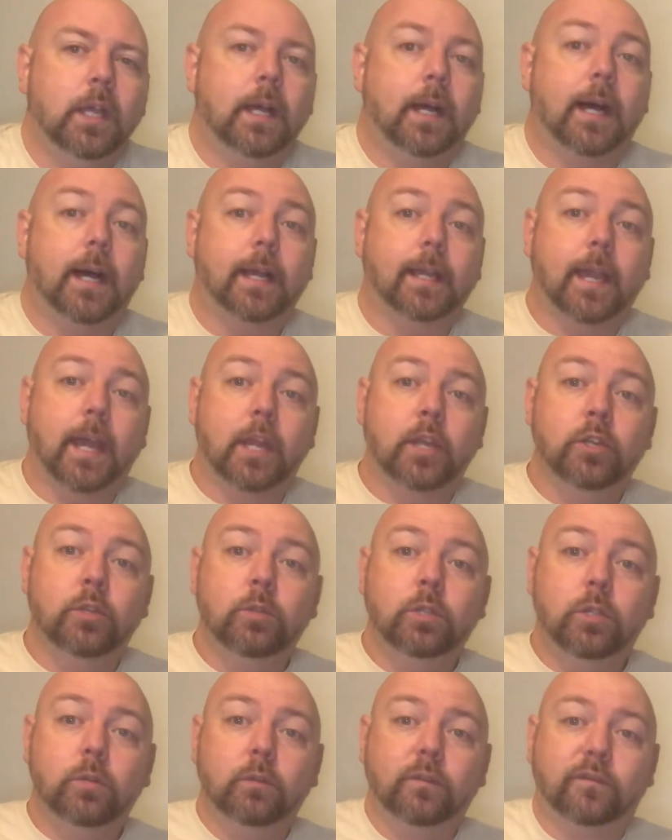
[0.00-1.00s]
I uh, got a new
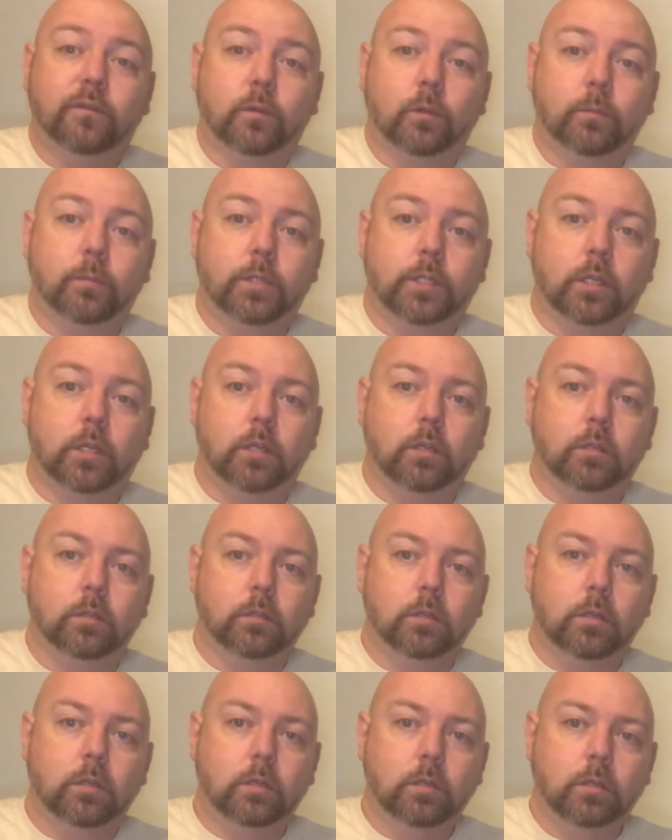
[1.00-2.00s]
uniform shirt
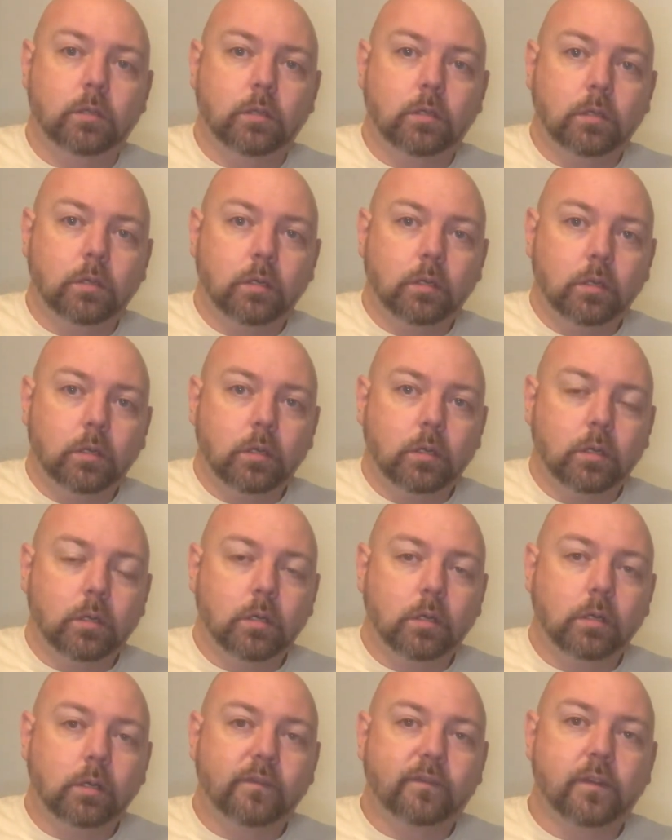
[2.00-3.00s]

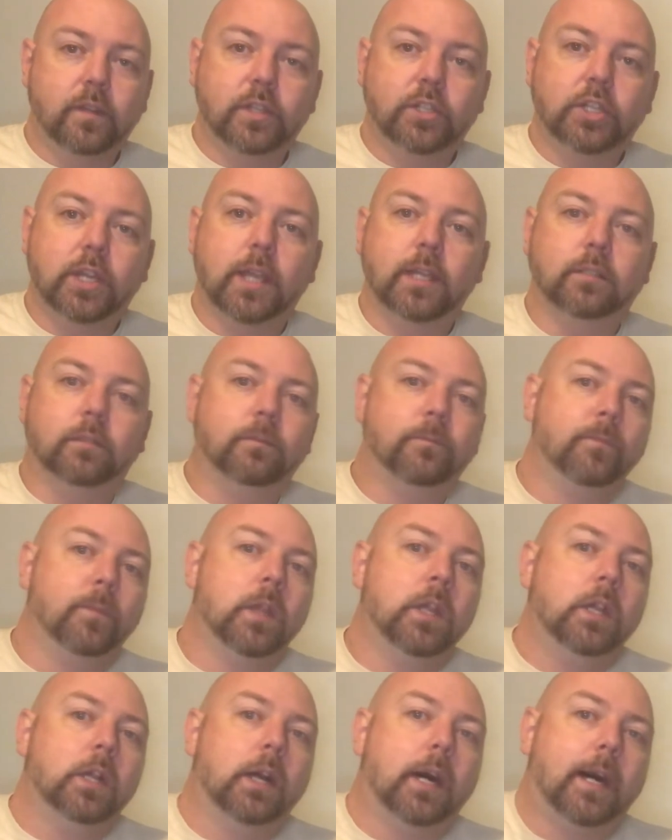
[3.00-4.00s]
oh, for the channel.
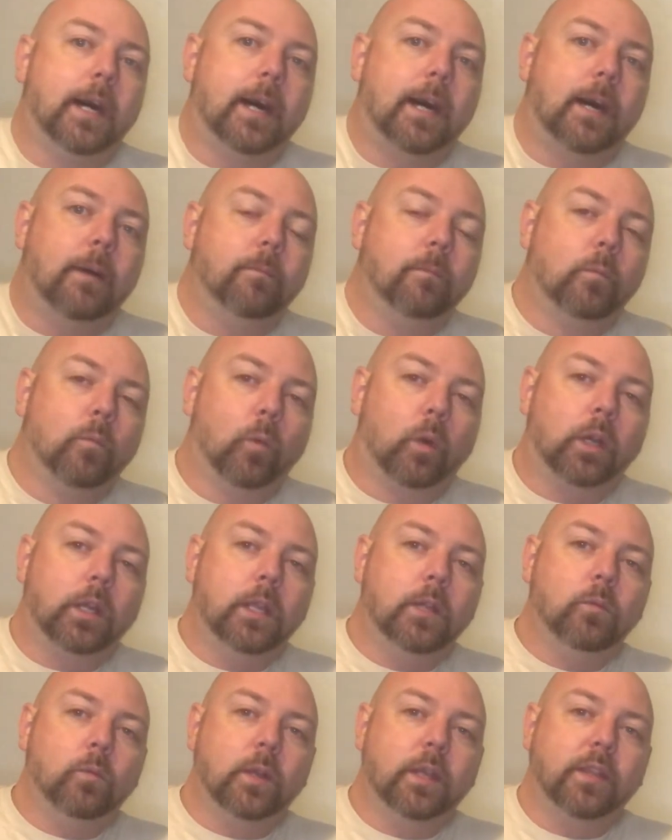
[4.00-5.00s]
Um,
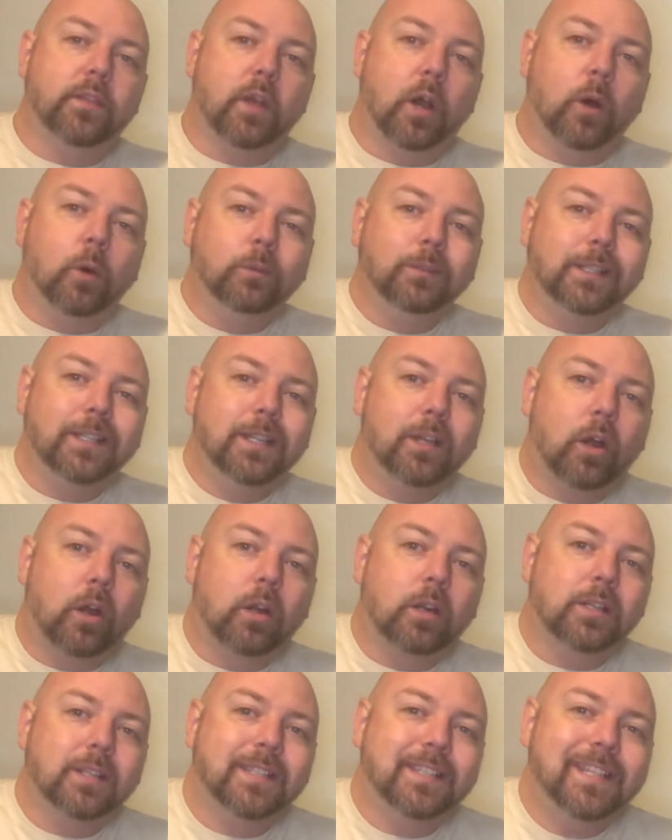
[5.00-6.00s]
working with only
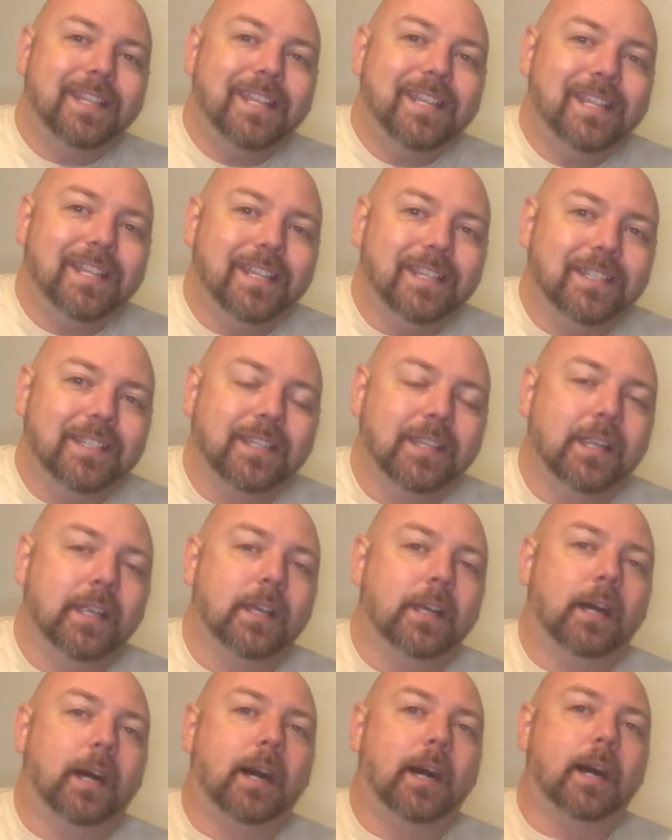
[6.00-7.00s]
RCs.
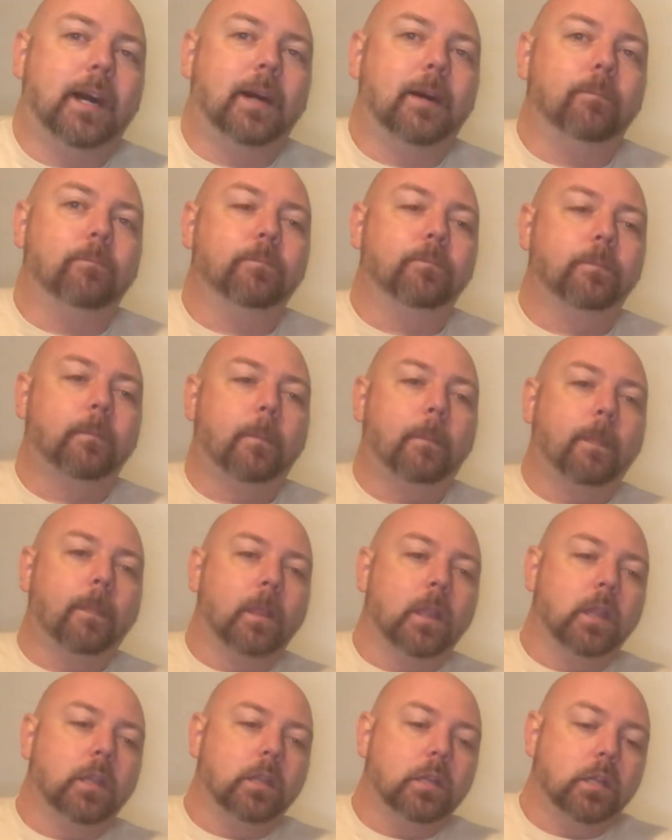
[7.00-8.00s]
Um,
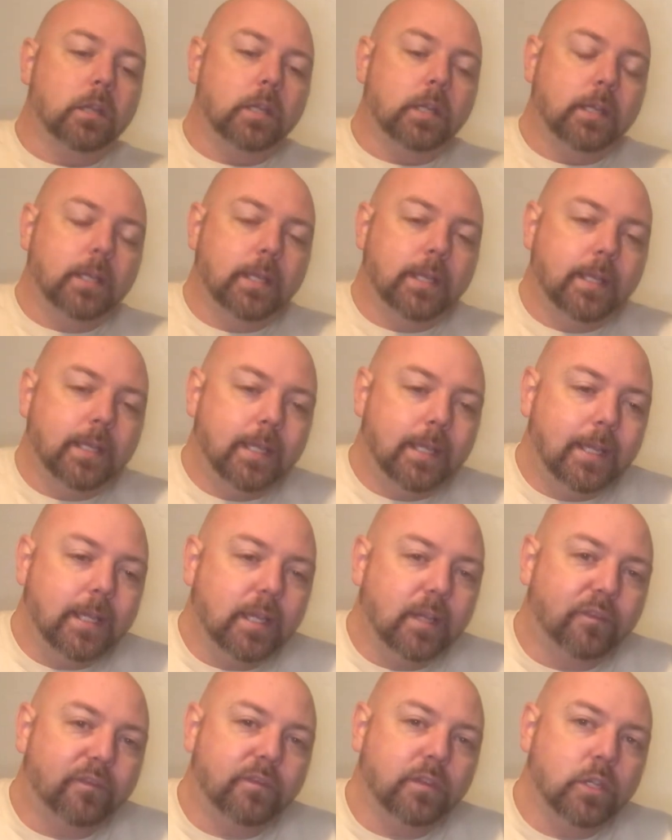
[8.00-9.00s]

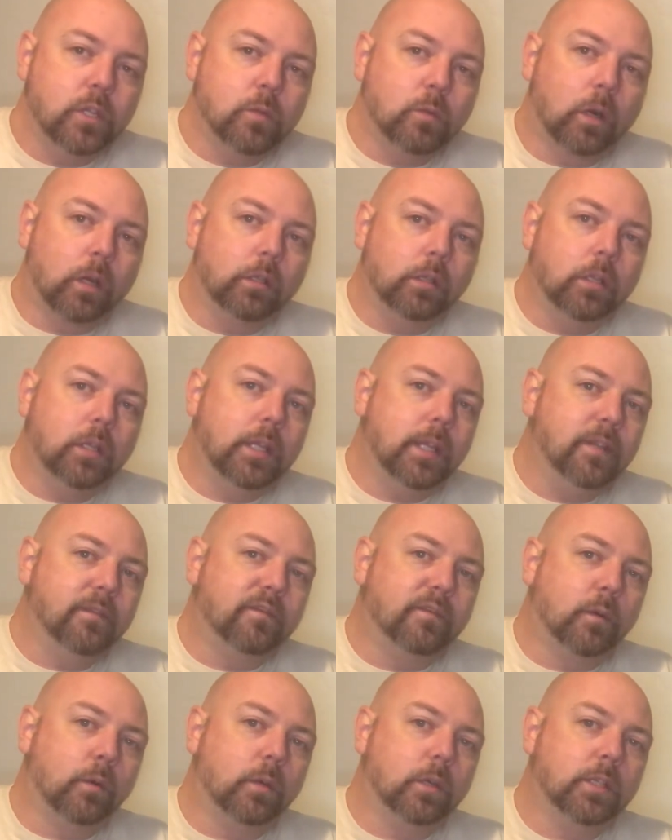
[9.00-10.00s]
if you are looking
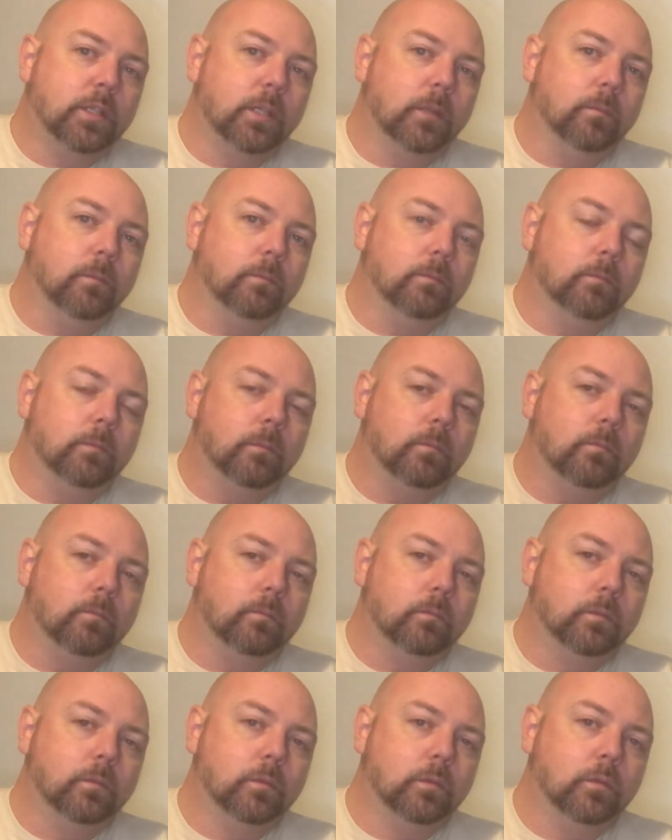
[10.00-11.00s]
for some
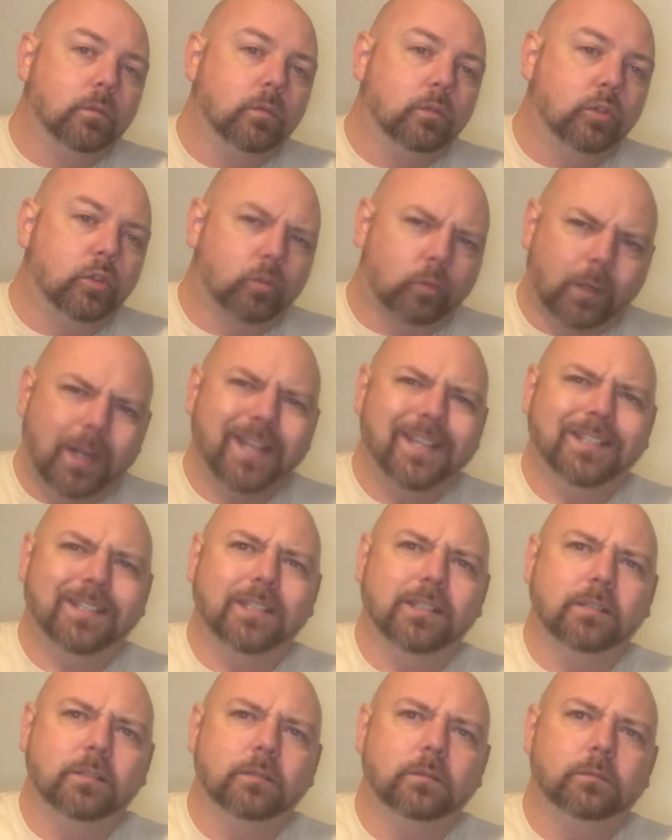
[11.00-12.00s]

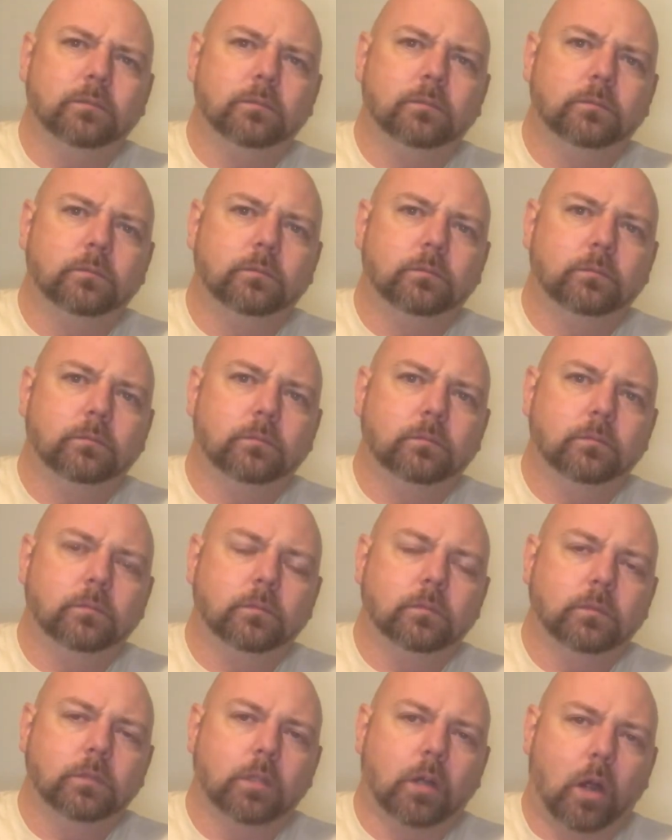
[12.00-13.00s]
great
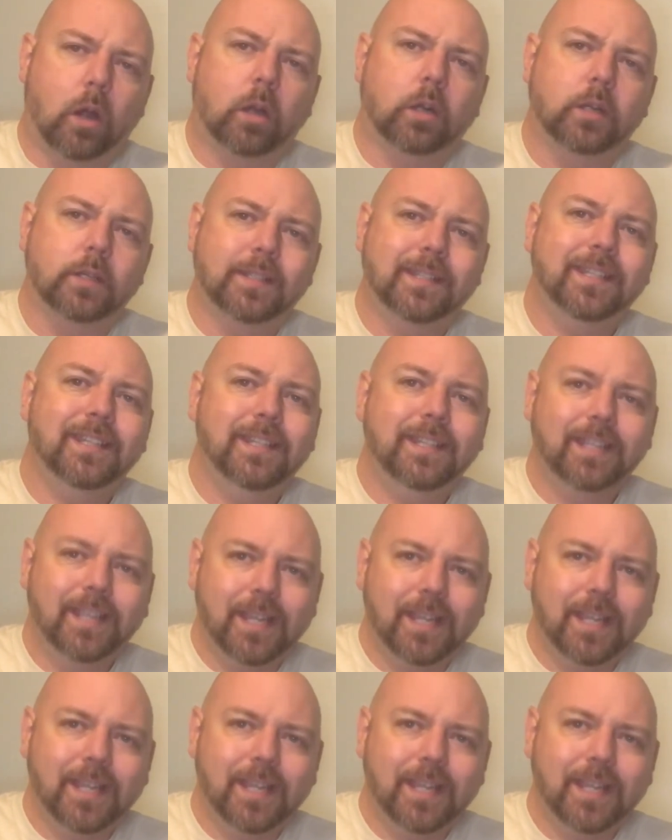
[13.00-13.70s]
RC